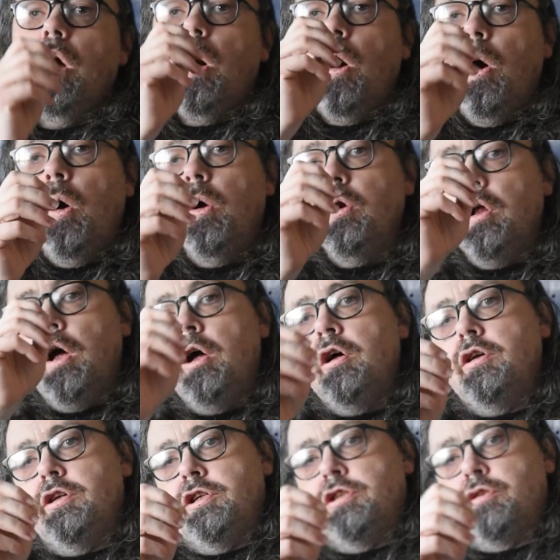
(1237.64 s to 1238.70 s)
All
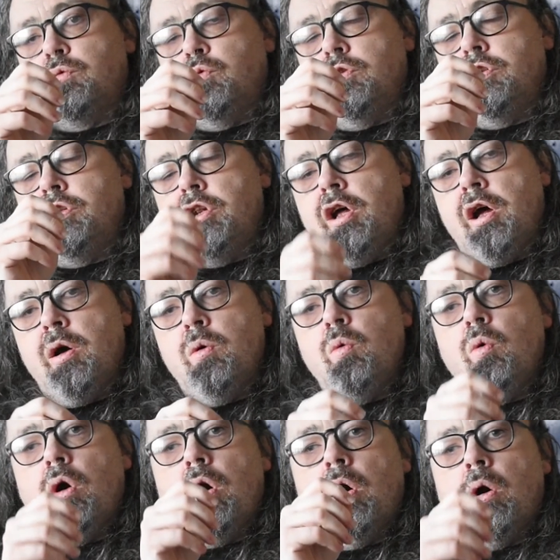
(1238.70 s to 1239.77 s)
eyes were
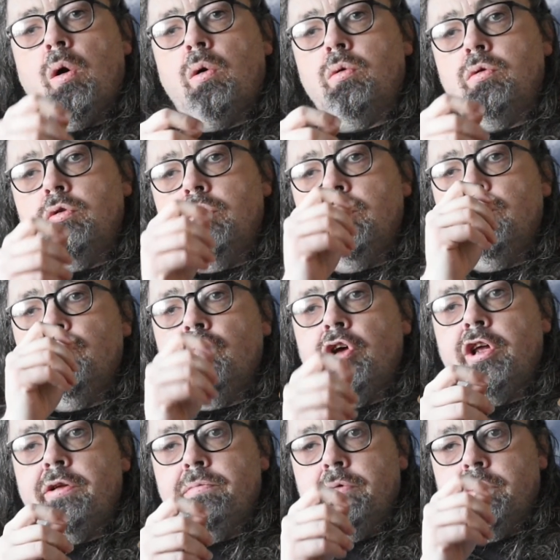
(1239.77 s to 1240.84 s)
now on
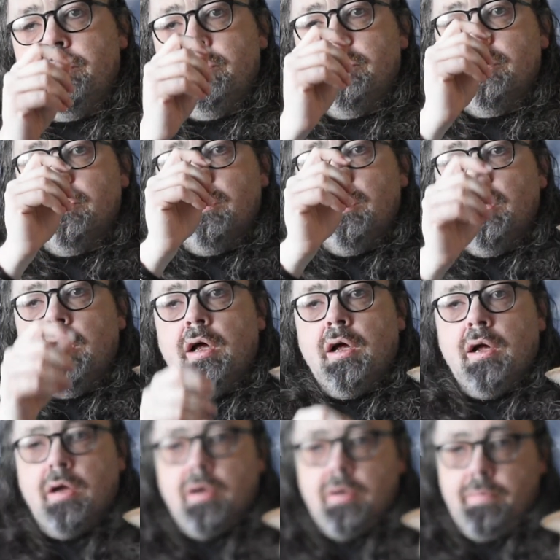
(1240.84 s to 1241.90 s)
Raymond
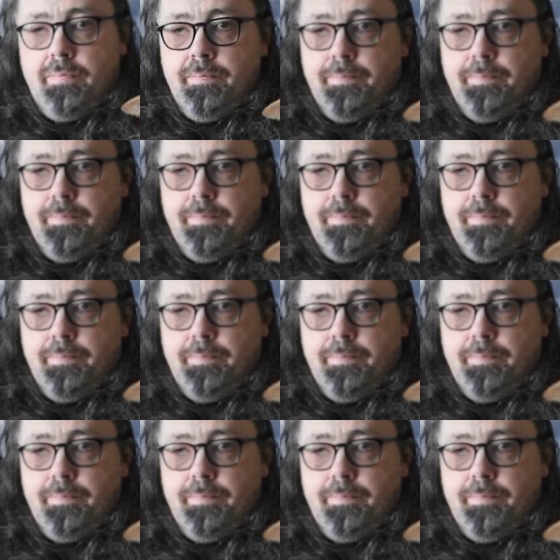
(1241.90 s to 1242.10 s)
Clark.